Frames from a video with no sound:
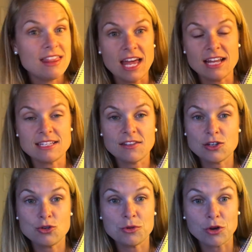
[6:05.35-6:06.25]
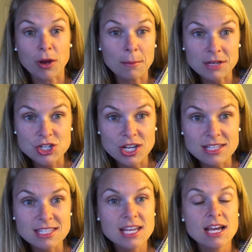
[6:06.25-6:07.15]
That has nothing to do with your
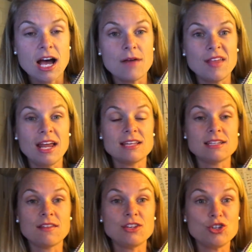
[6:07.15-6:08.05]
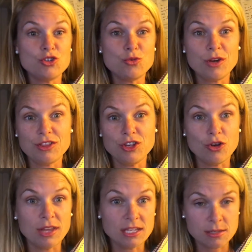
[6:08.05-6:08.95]
commissions. Um, that has nothing to do with, you
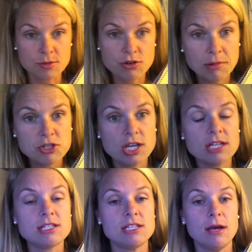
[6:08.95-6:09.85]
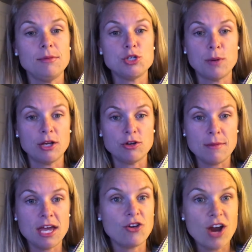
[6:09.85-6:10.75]
know, like subscriptions to Beachbody On
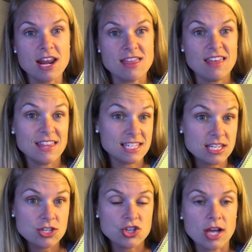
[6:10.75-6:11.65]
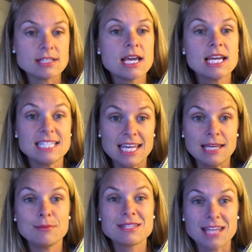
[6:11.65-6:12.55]
Demand or anything. This is just
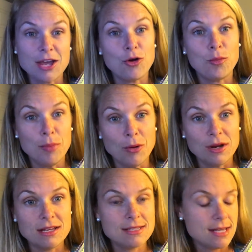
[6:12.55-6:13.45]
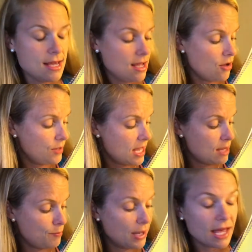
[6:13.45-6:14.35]
team cycle bonus,
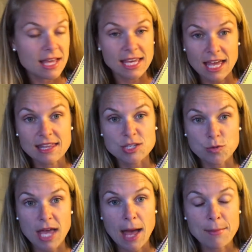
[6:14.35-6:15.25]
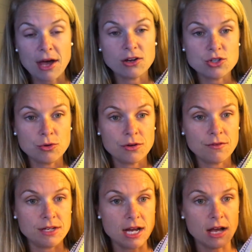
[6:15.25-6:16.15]
okay? But again, this will cap out at
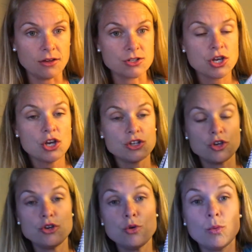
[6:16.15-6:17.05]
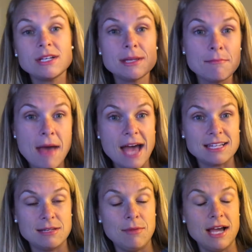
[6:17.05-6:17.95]
$250. So you want to
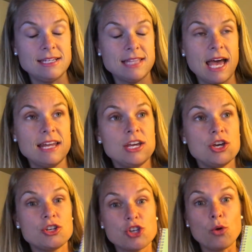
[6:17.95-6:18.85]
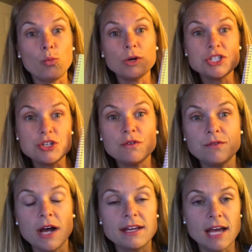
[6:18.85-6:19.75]
maximize that. So once you
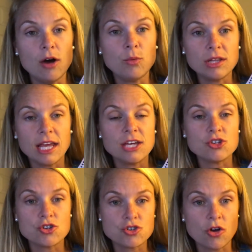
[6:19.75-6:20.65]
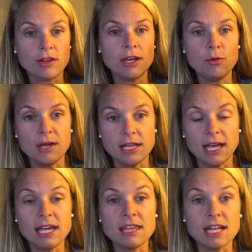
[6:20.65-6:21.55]
find out what leg is your strong leg or weak
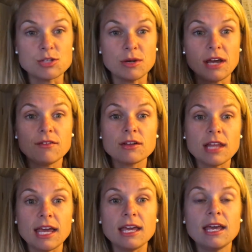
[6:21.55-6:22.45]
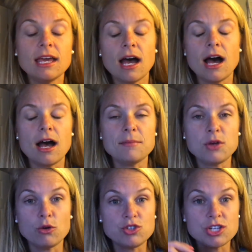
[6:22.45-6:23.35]
leg, and that's whatever leg um,
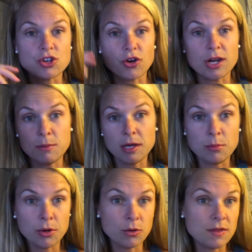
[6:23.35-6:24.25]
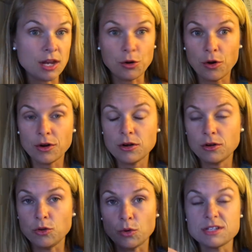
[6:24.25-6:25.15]
coaches are already being put on that aren't
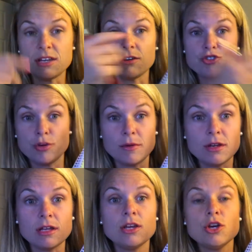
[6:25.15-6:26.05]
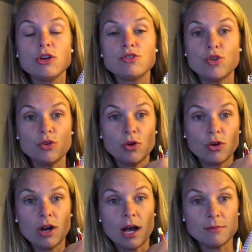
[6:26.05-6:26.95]
yours, they're attributing to
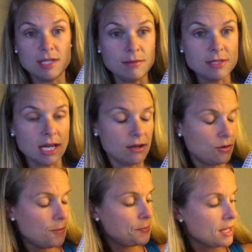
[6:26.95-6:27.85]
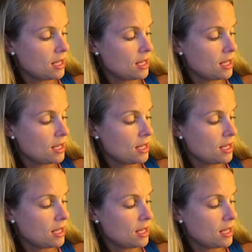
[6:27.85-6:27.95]
your um, team cycle.